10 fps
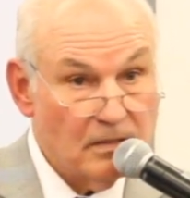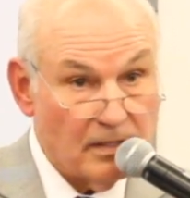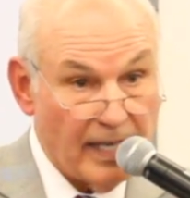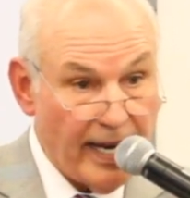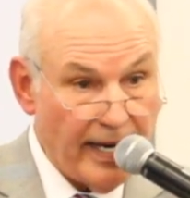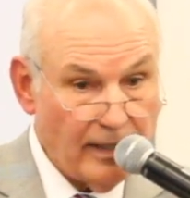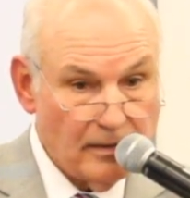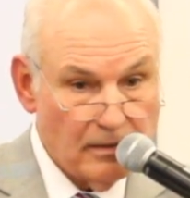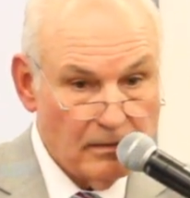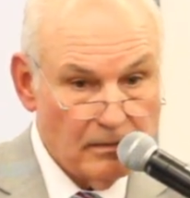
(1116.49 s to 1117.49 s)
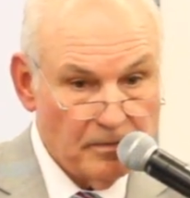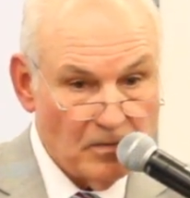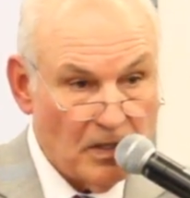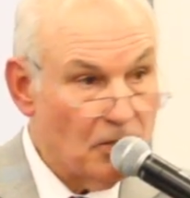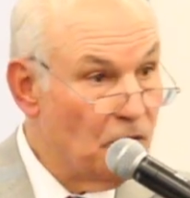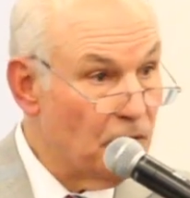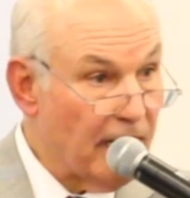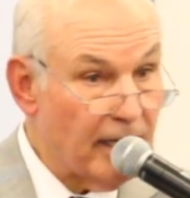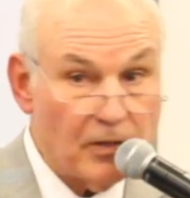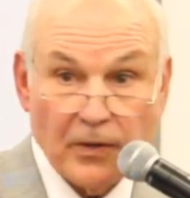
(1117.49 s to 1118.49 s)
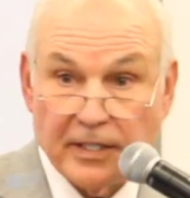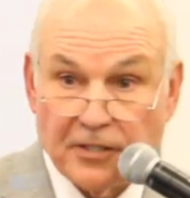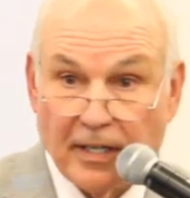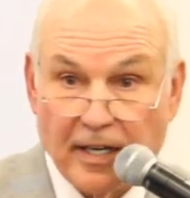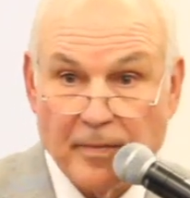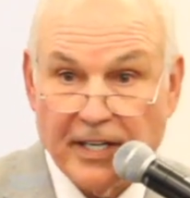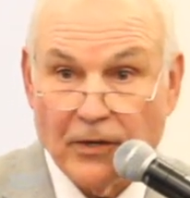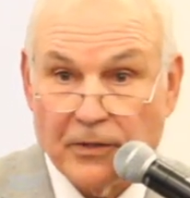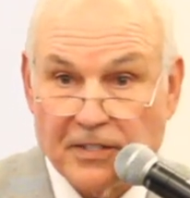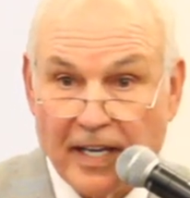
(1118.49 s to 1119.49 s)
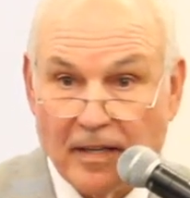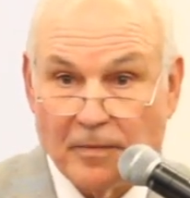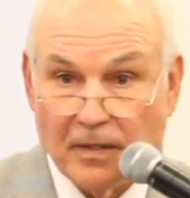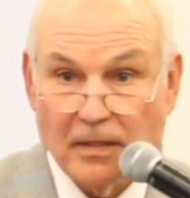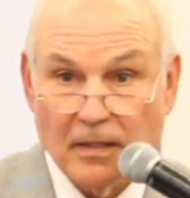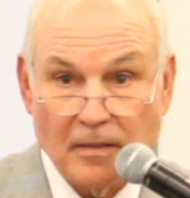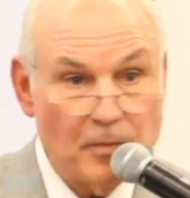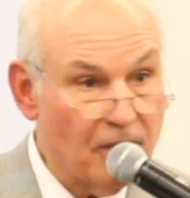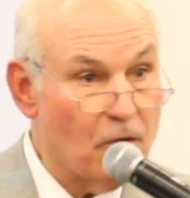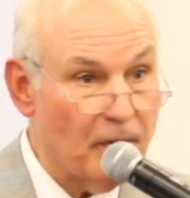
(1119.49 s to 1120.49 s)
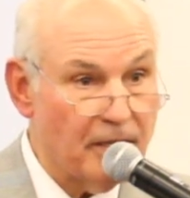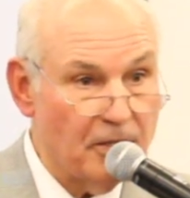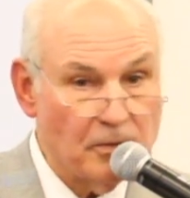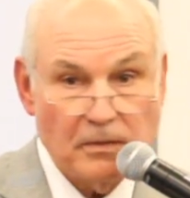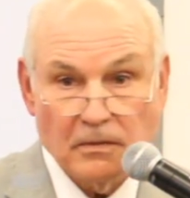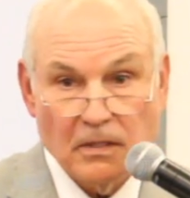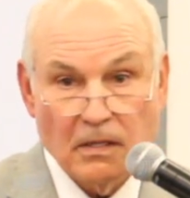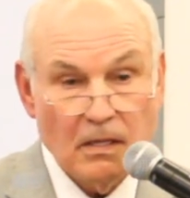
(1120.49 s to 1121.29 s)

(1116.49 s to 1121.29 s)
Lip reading: Today, Newt Gingrich, anybody know his name? Know about Newt?